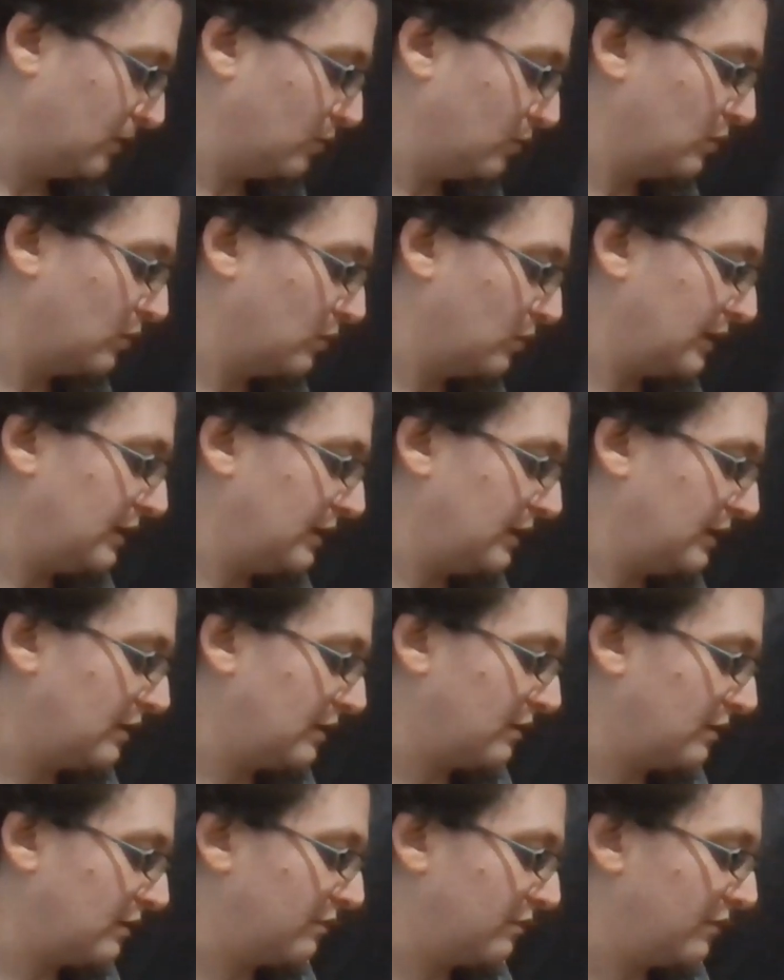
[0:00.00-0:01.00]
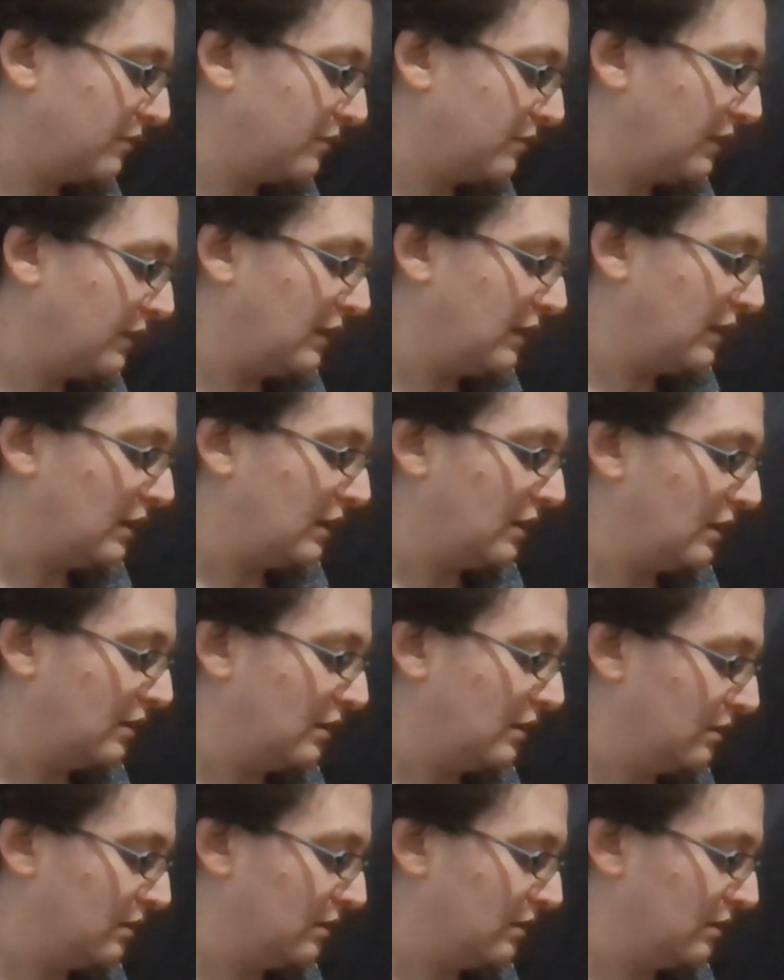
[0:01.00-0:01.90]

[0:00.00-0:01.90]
one of the